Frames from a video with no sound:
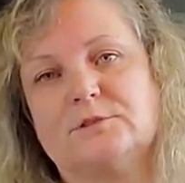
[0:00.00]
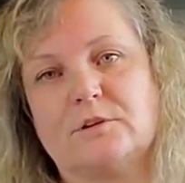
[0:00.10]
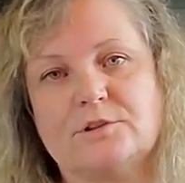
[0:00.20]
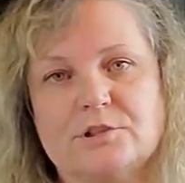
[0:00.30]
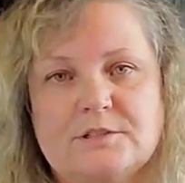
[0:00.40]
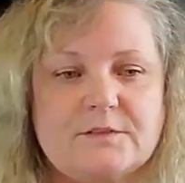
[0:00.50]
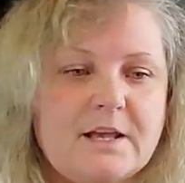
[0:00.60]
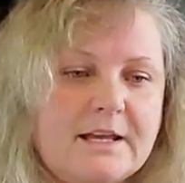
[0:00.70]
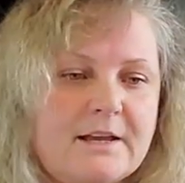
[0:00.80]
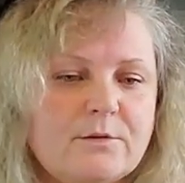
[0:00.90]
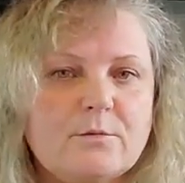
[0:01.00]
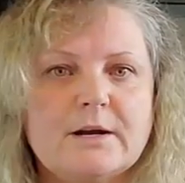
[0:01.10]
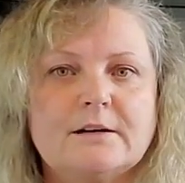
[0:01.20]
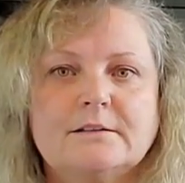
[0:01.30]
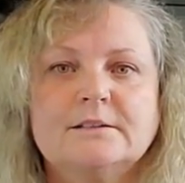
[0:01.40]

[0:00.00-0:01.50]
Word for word: Scrunchies flying everywhere.